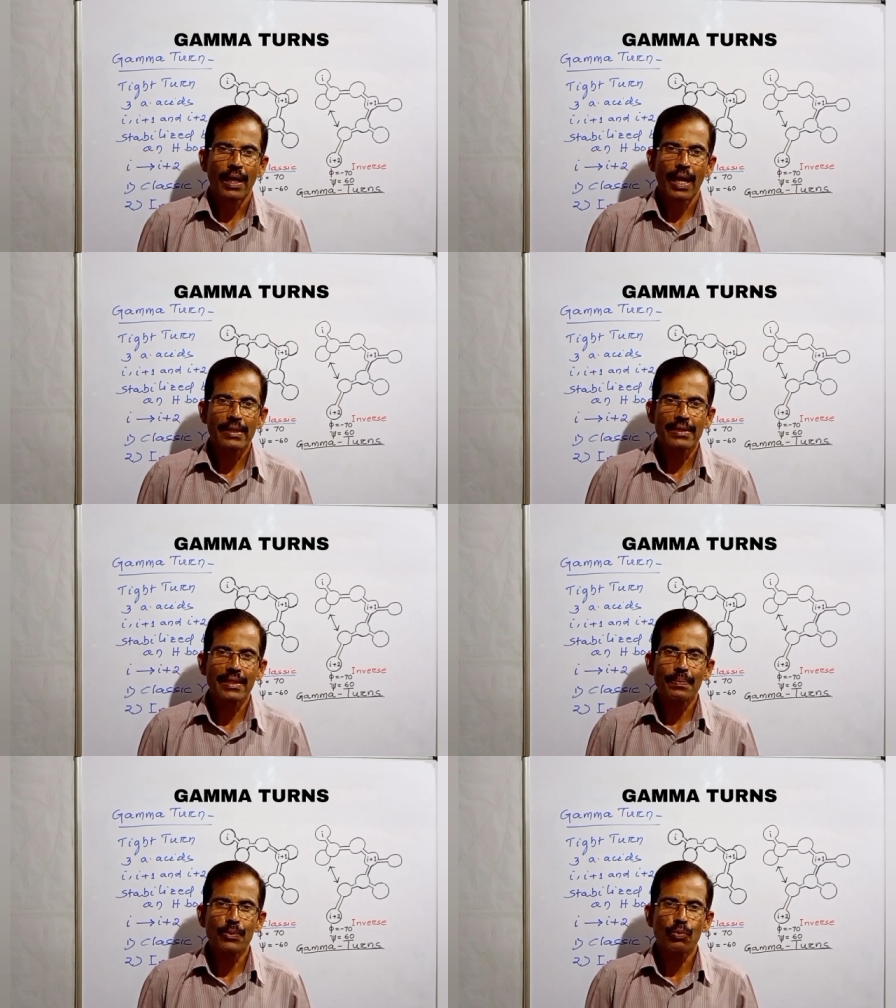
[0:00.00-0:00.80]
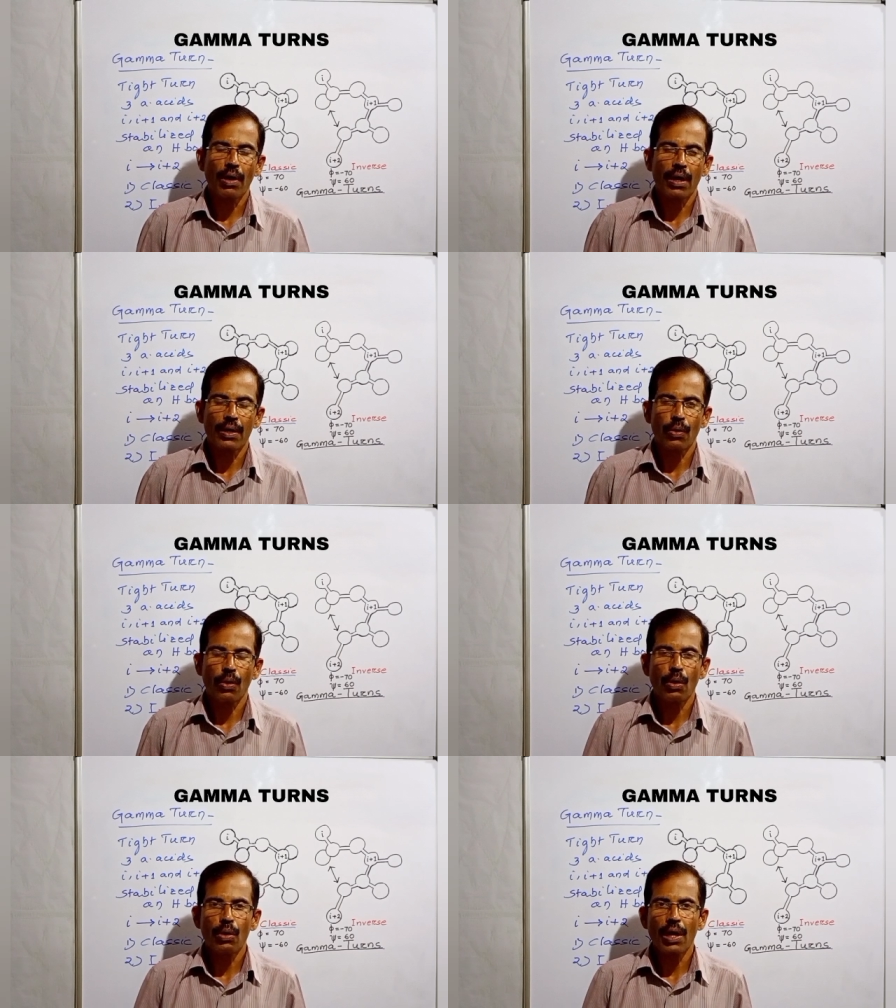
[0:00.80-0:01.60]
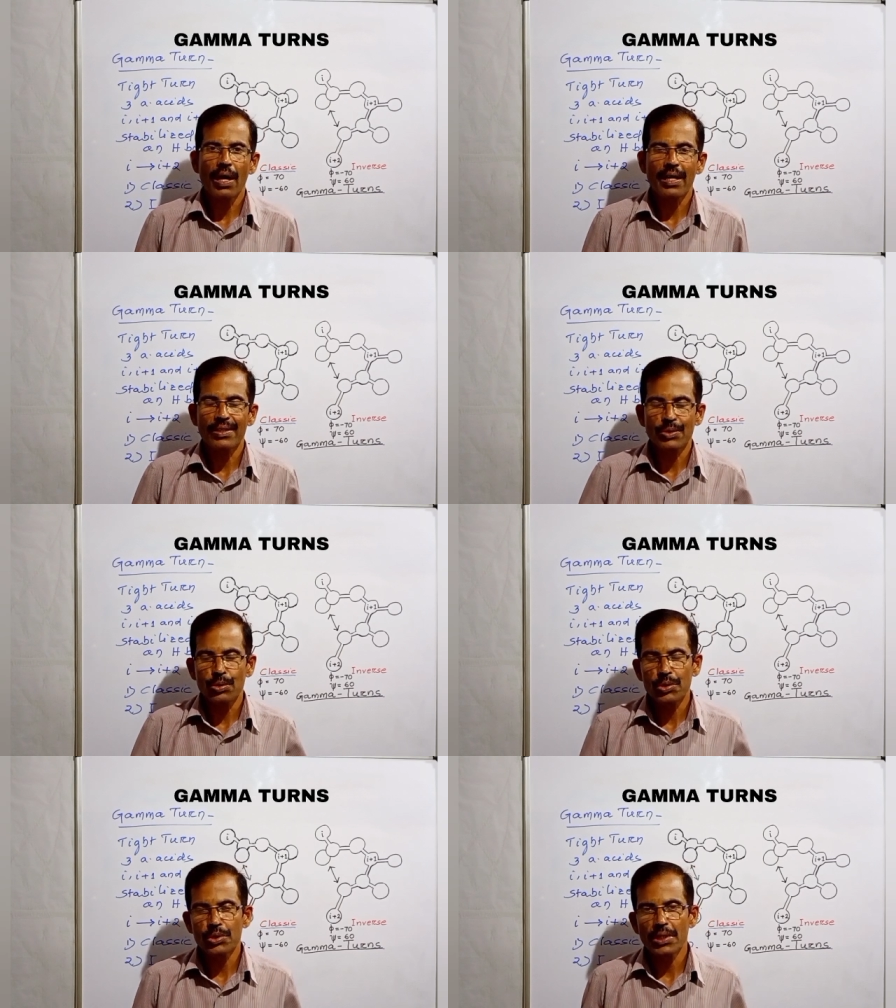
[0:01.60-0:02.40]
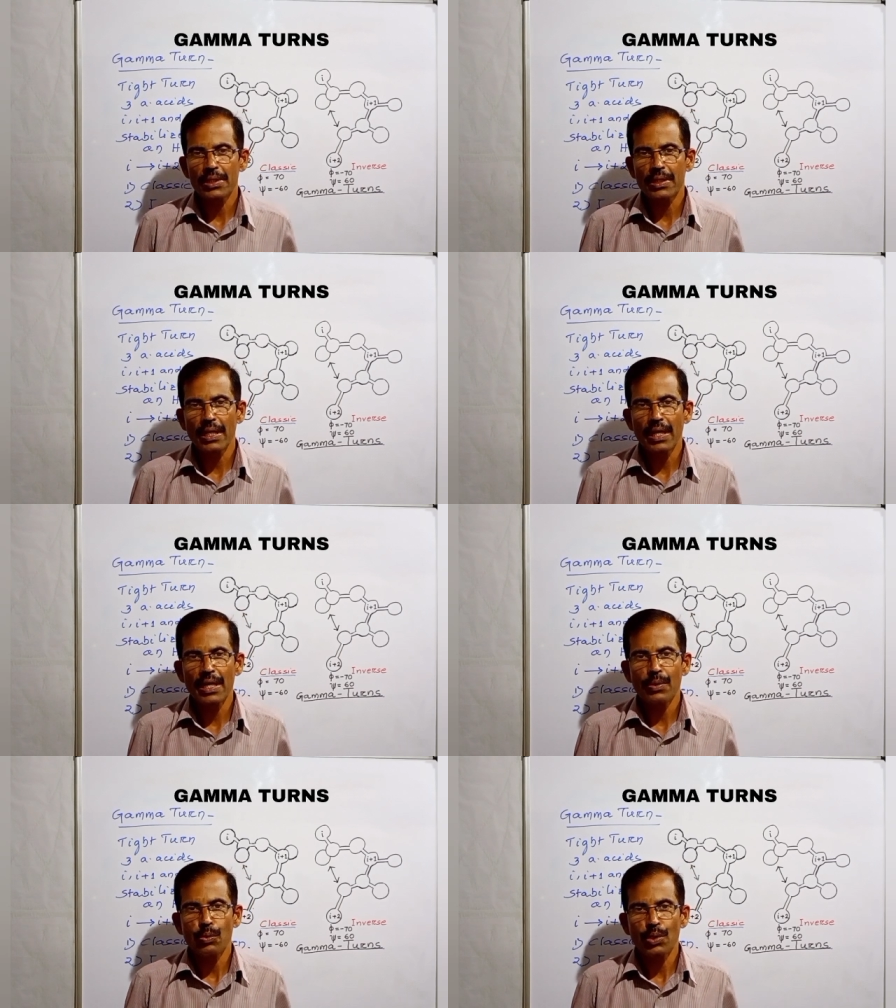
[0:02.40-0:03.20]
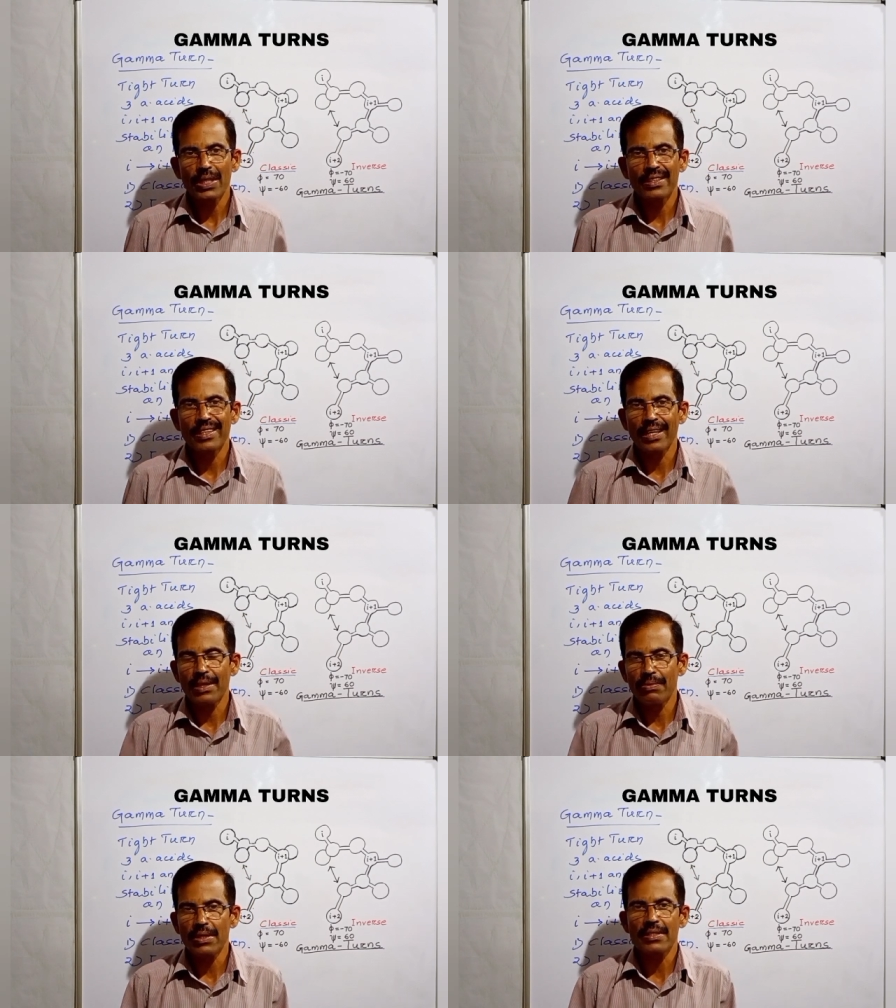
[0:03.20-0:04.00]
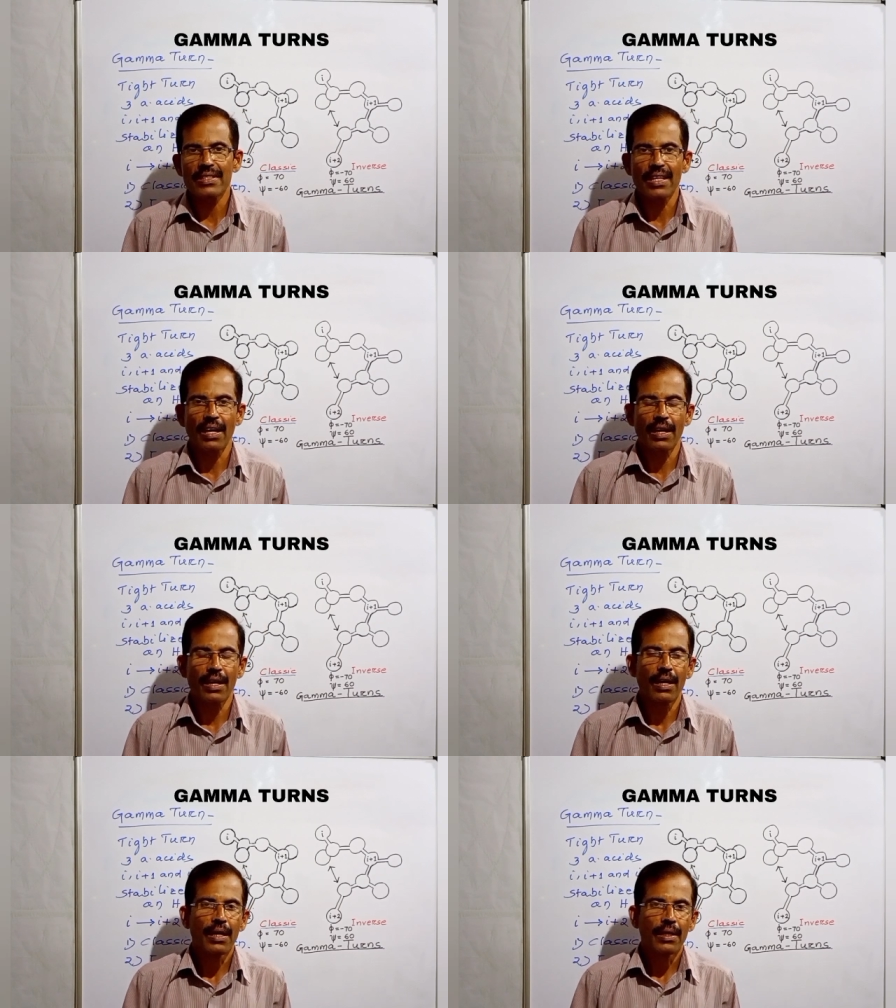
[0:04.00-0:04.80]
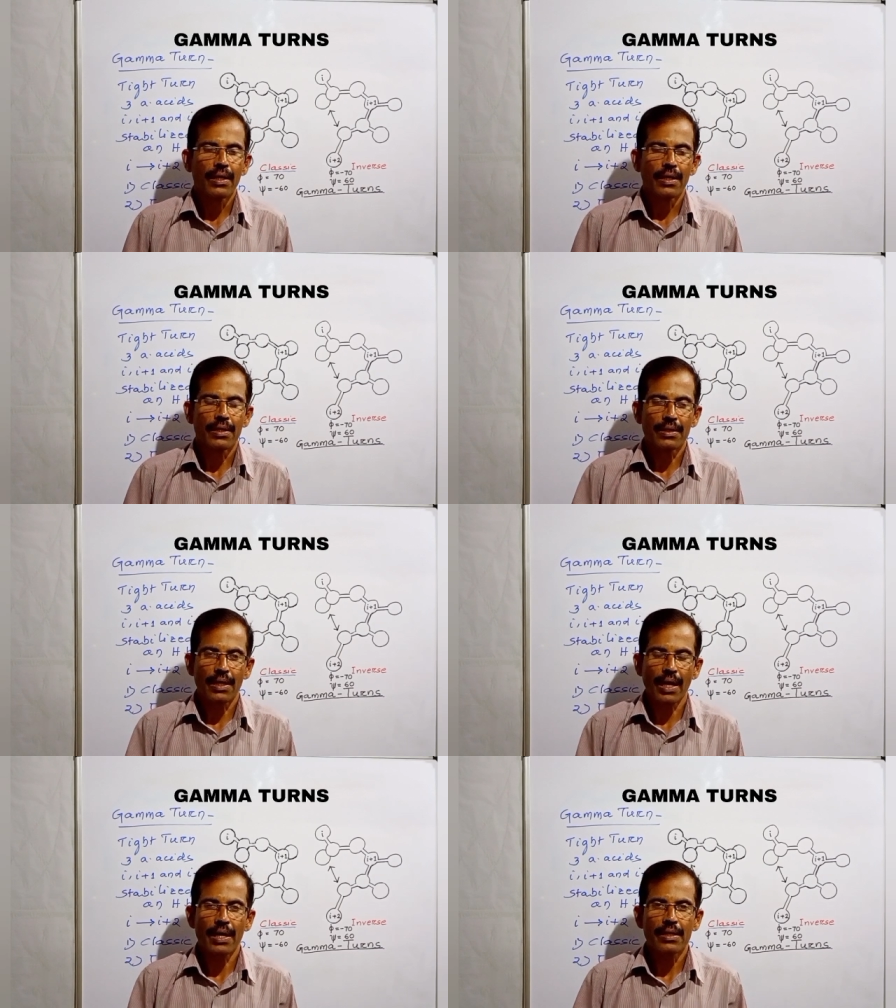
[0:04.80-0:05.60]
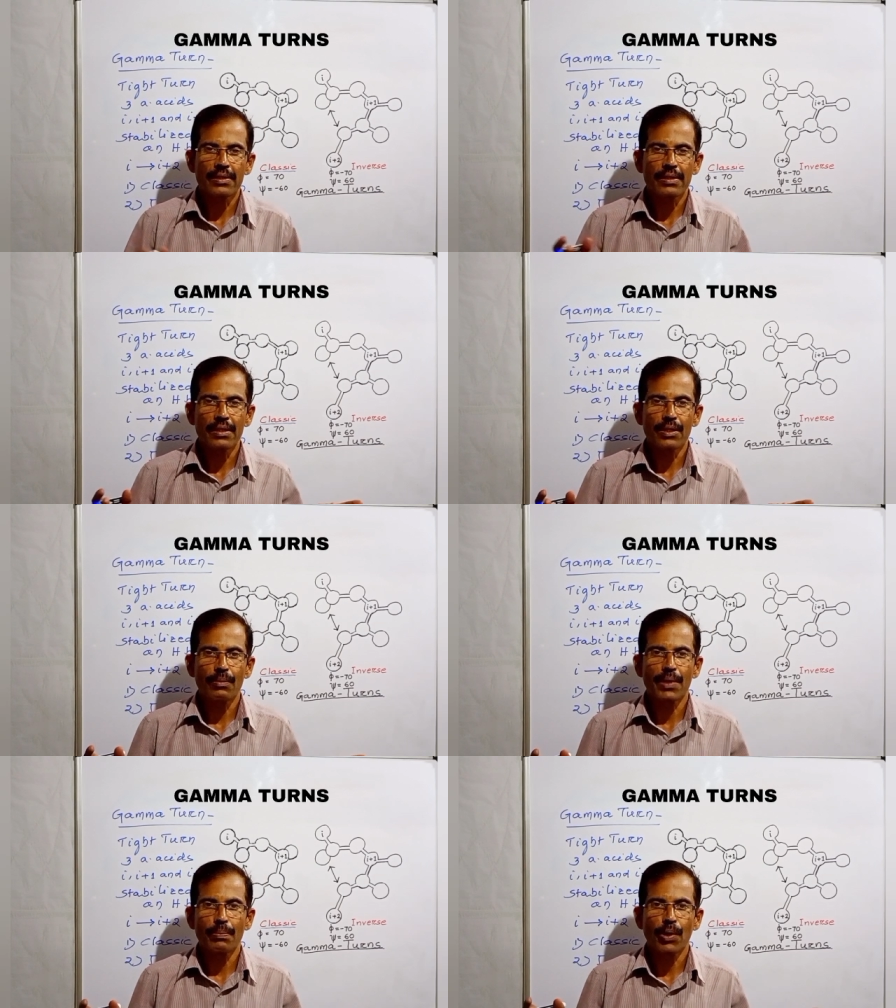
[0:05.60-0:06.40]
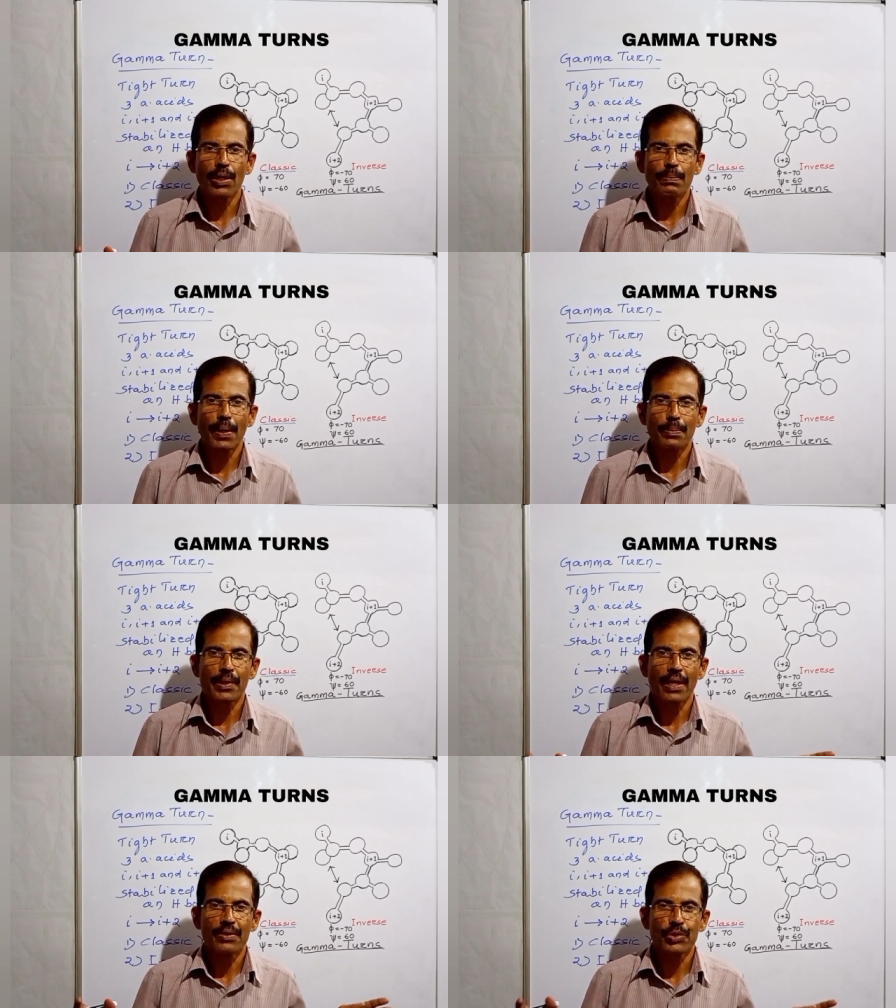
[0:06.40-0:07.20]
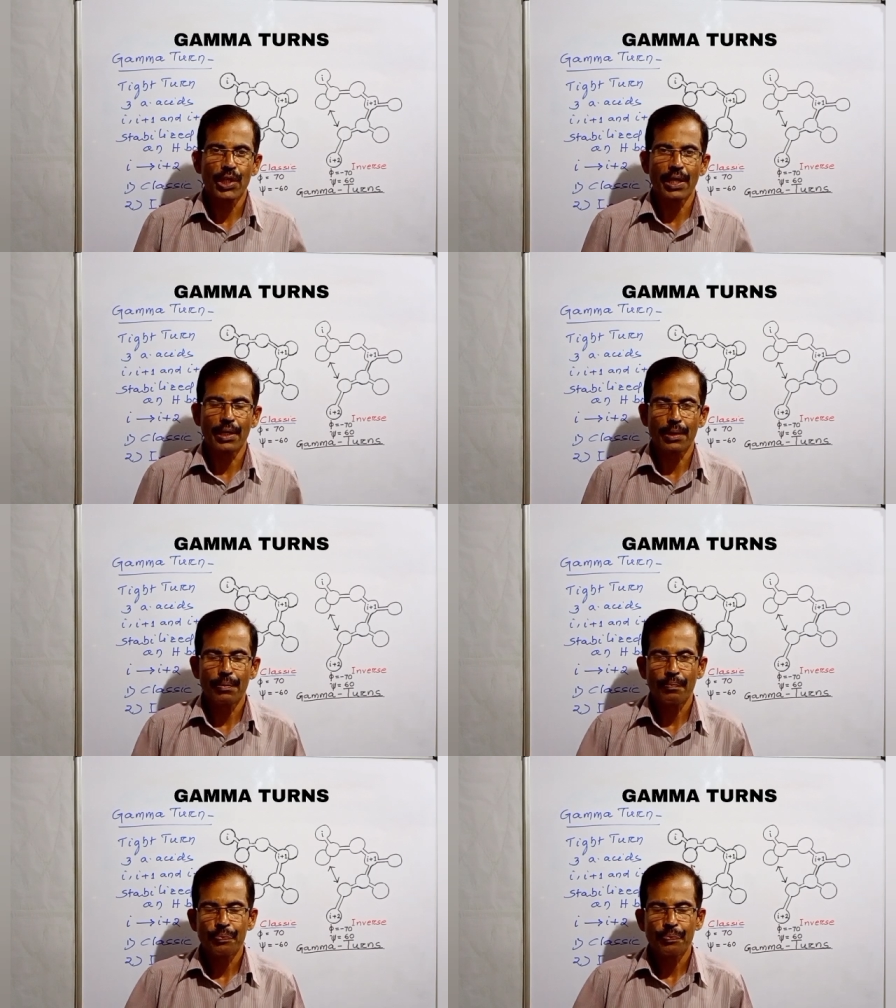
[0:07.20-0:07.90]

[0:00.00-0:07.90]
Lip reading: Except one, all are associated with the reversal in the direction of the polypeptide chain.